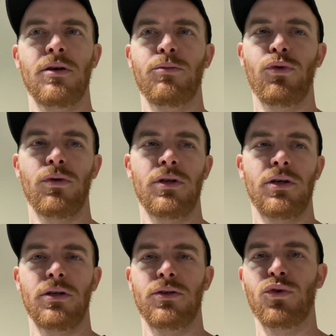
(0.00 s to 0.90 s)
pulled
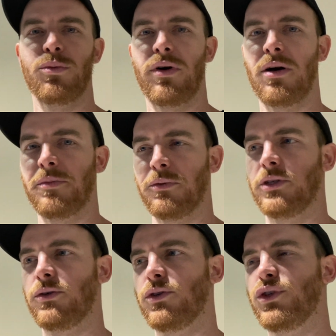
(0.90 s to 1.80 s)
the dual pump and went
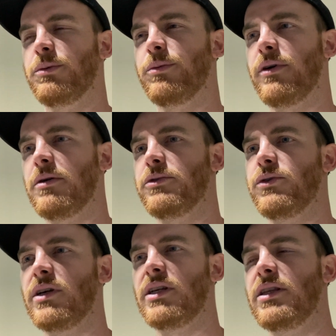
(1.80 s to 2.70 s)
to a triple pump. So
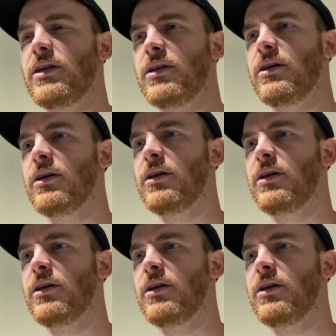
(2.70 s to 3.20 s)
I did the